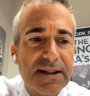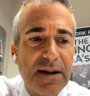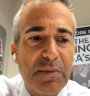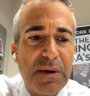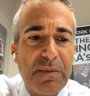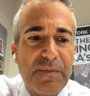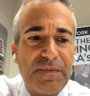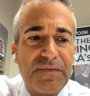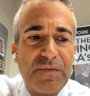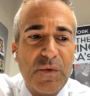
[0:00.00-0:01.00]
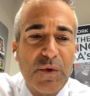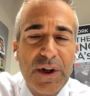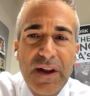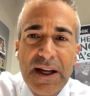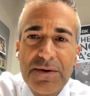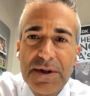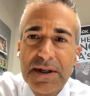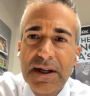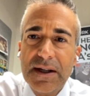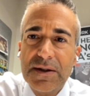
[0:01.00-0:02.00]
is going to be really
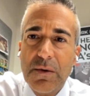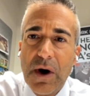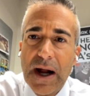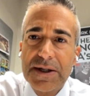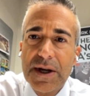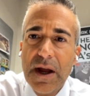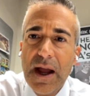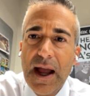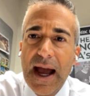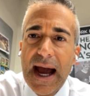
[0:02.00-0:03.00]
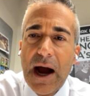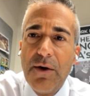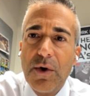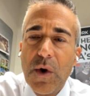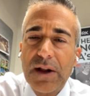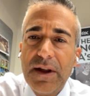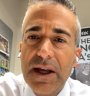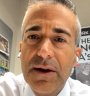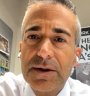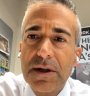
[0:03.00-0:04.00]
interesting to watch. How quickly
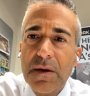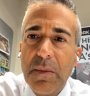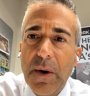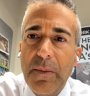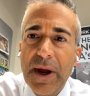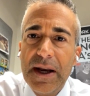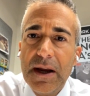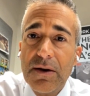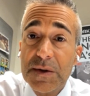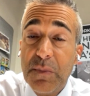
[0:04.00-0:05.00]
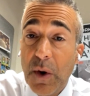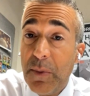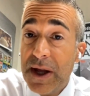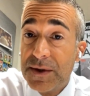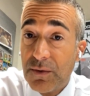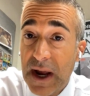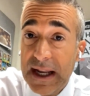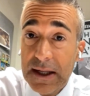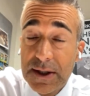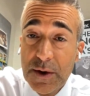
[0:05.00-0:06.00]
he goes to the bullpen here. His bullpen's
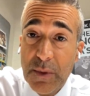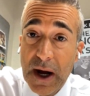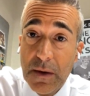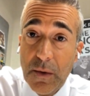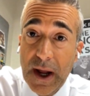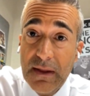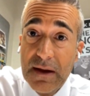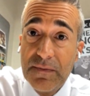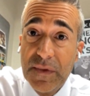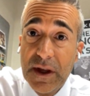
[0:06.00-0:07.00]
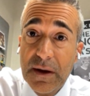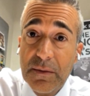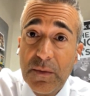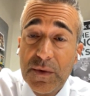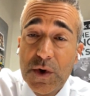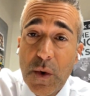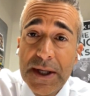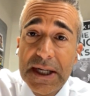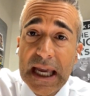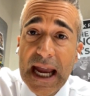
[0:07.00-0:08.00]
ready too, by the way. That the
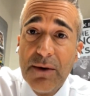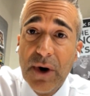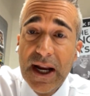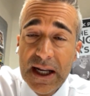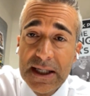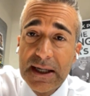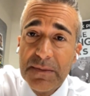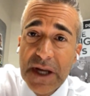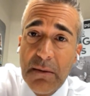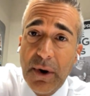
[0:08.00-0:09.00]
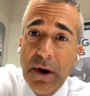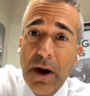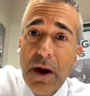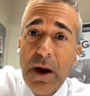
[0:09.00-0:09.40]
Twins K rate in September